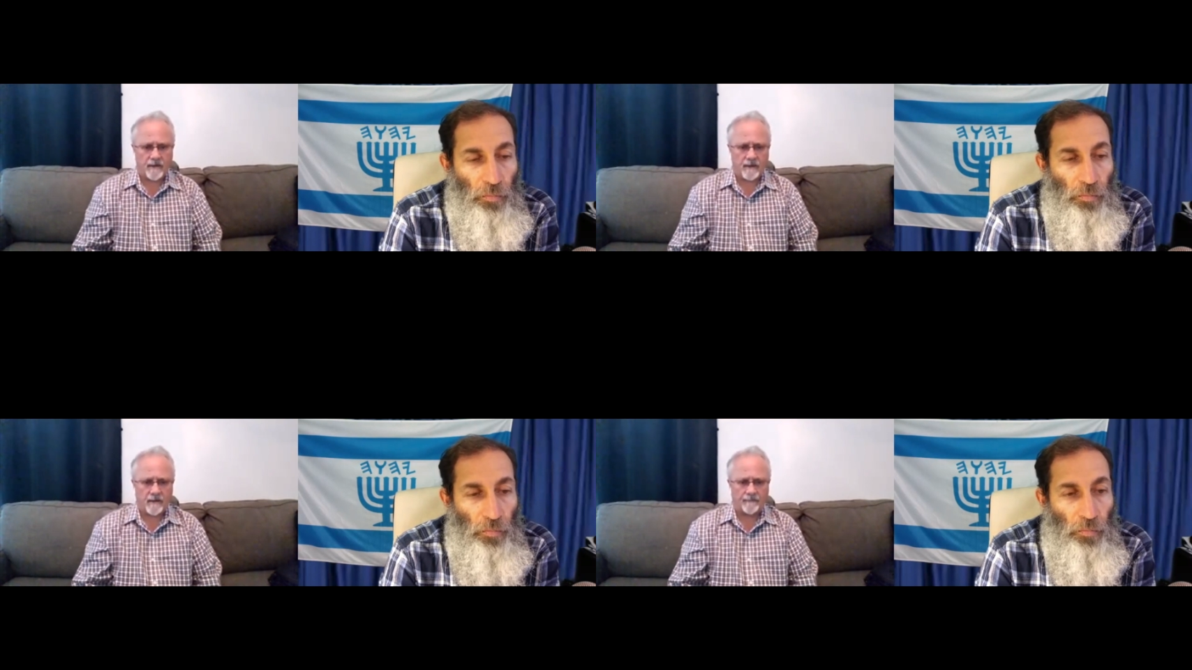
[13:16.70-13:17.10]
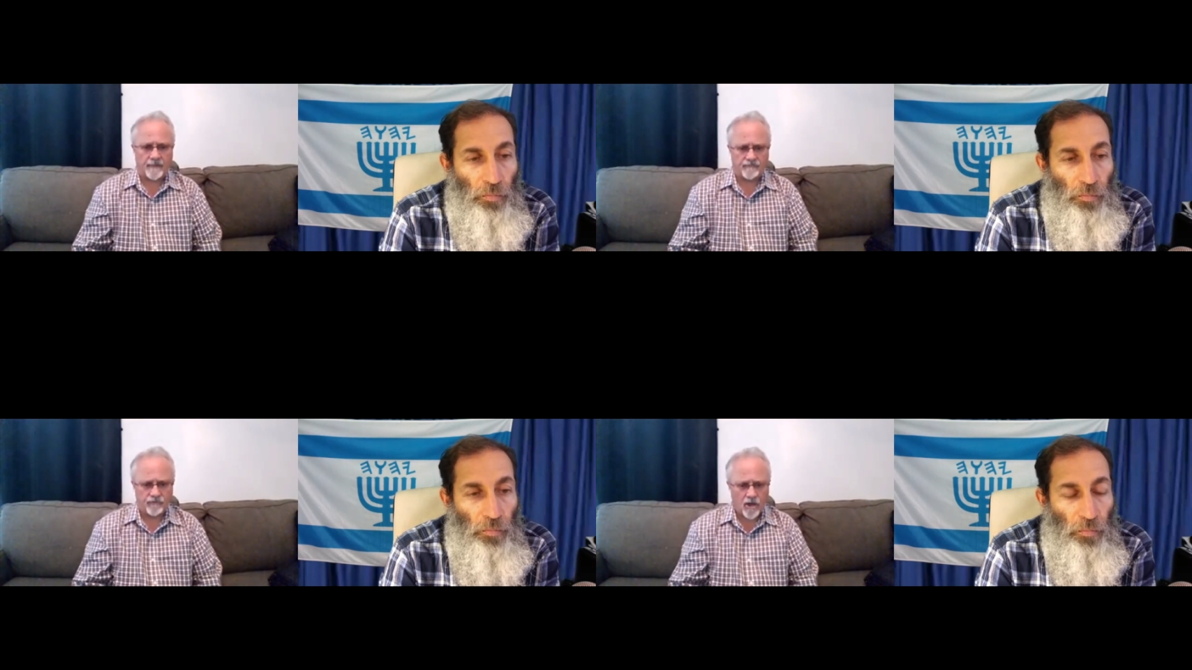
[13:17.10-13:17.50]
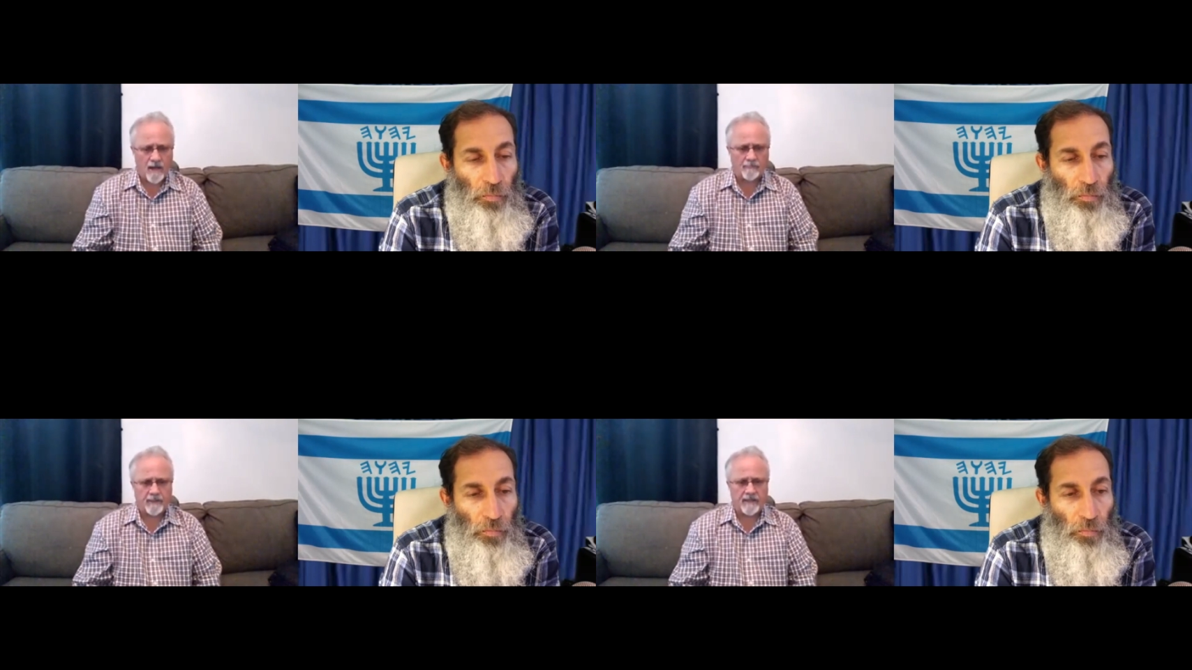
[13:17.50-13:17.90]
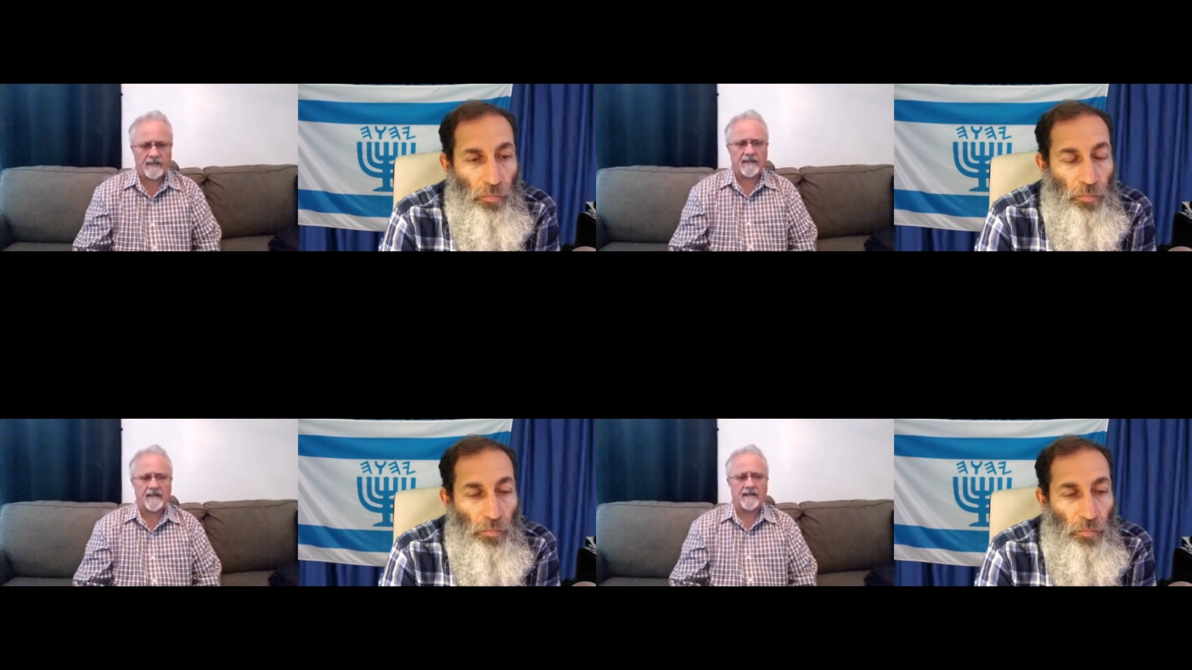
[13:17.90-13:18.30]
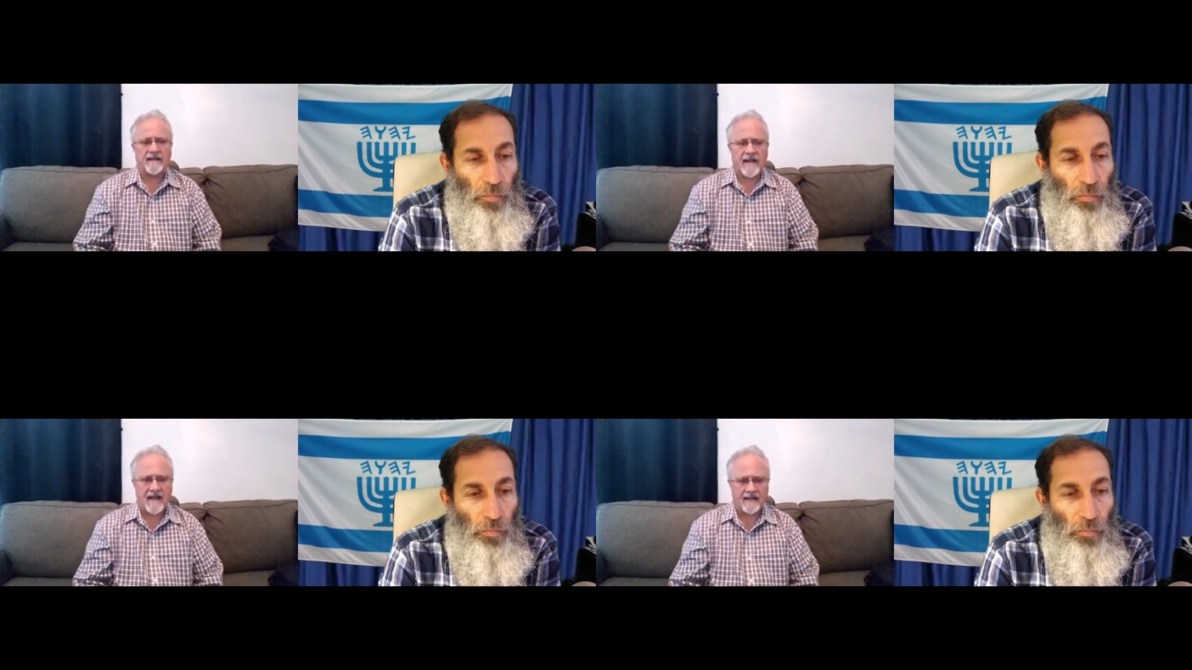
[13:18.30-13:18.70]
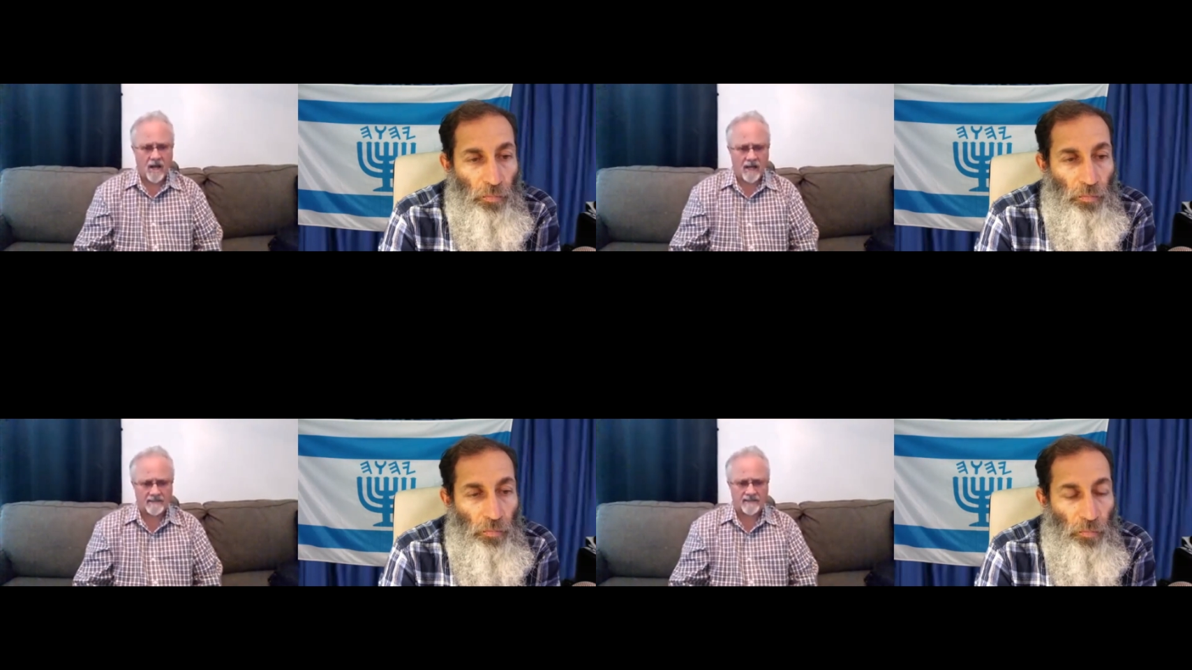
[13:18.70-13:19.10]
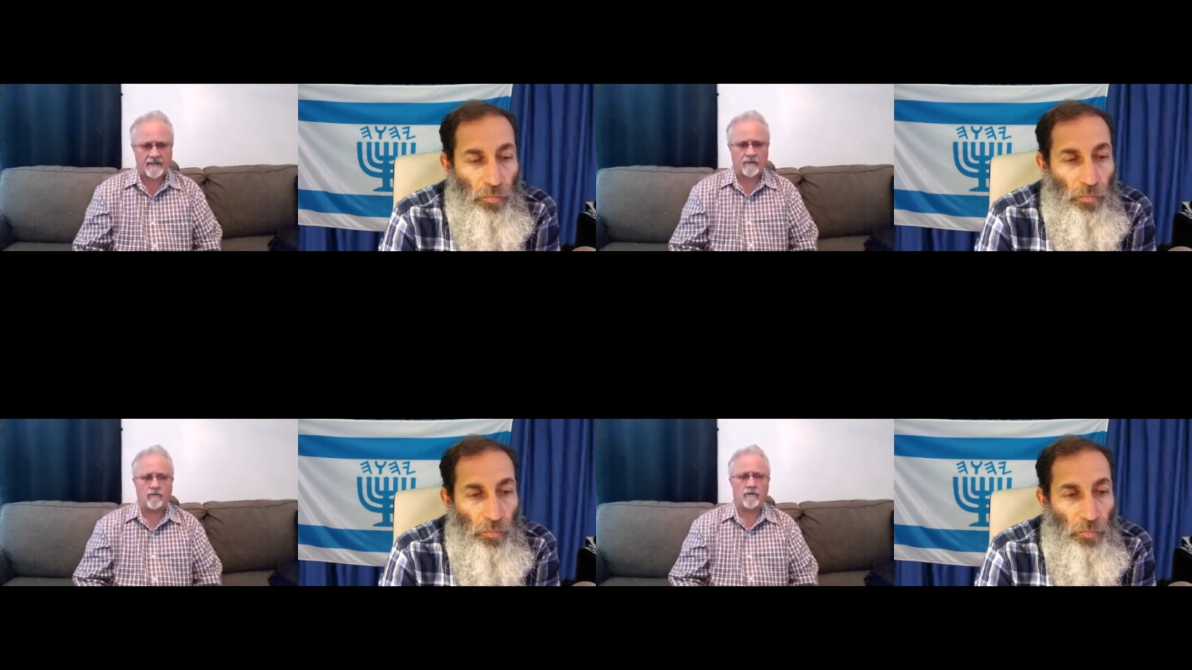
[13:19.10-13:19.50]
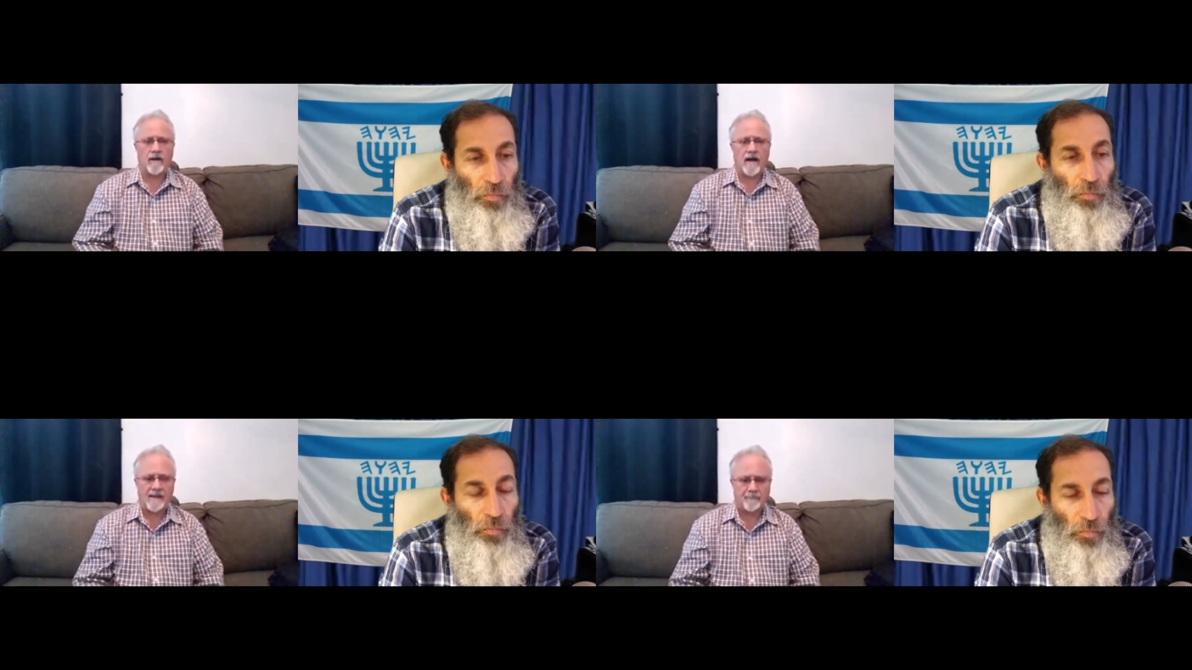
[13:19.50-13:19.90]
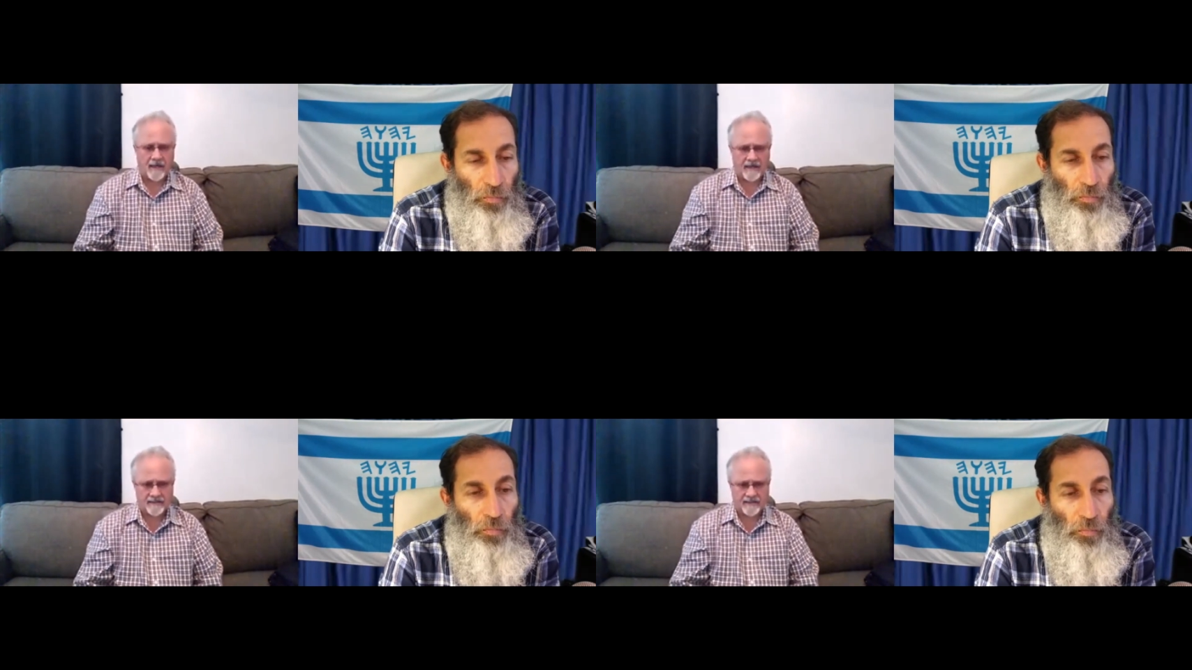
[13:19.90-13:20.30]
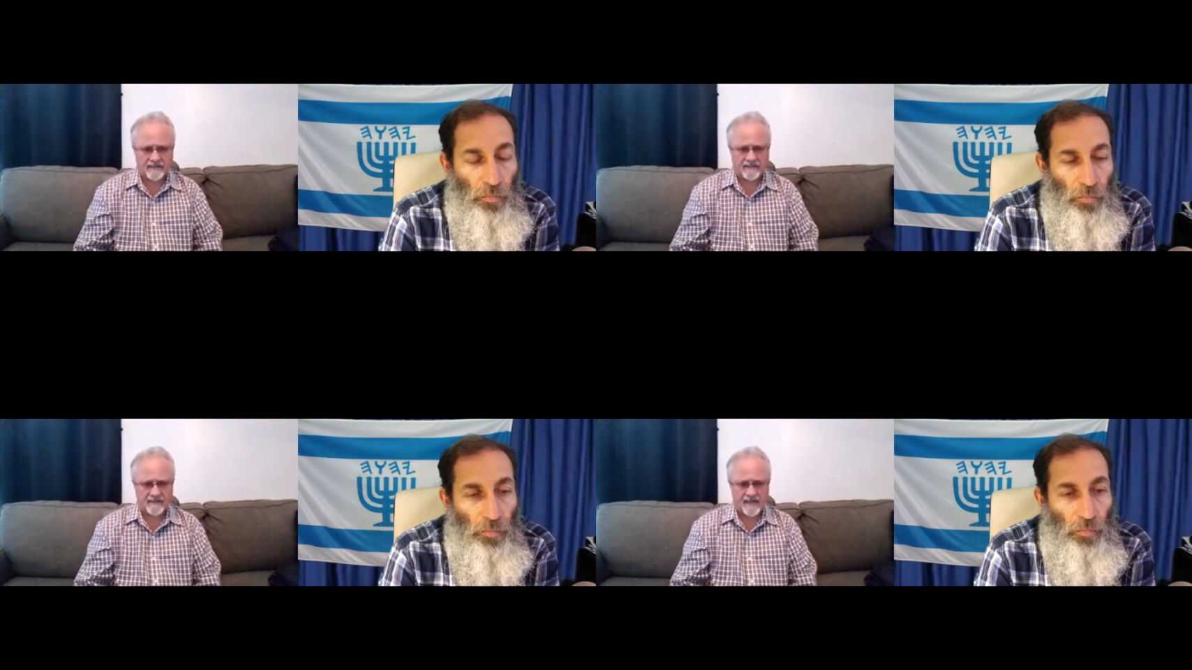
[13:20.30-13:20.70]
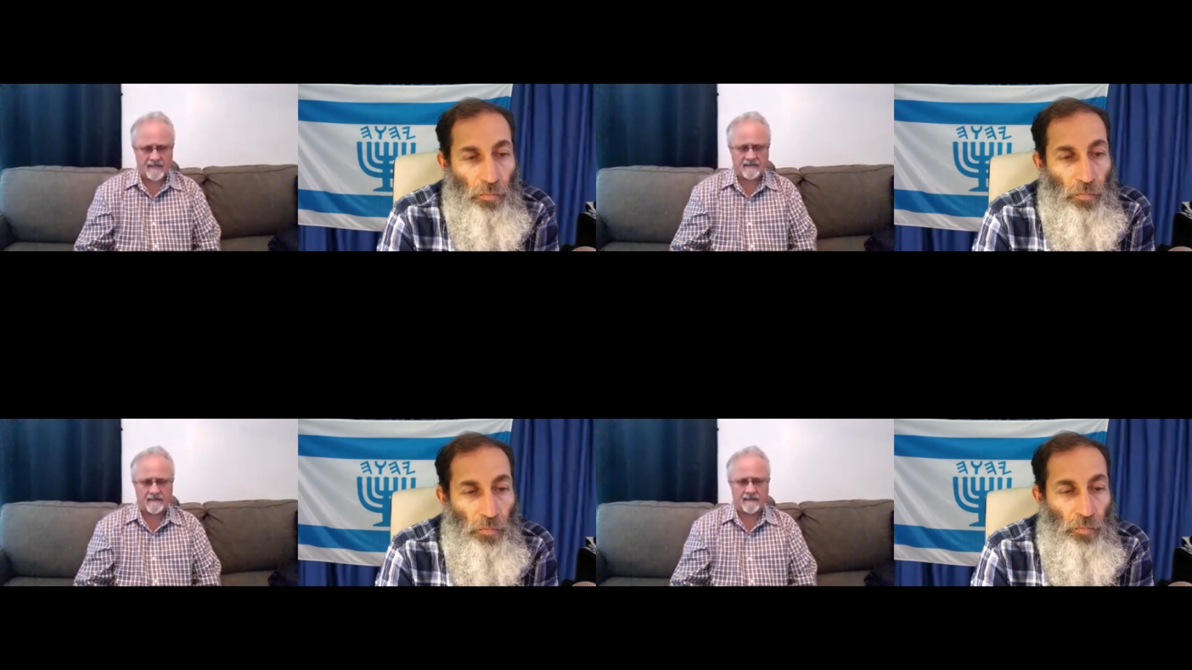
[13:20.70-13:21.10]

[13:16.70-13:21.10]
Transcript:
Speaker 1: of not being in an anoxic or a hypoxic state,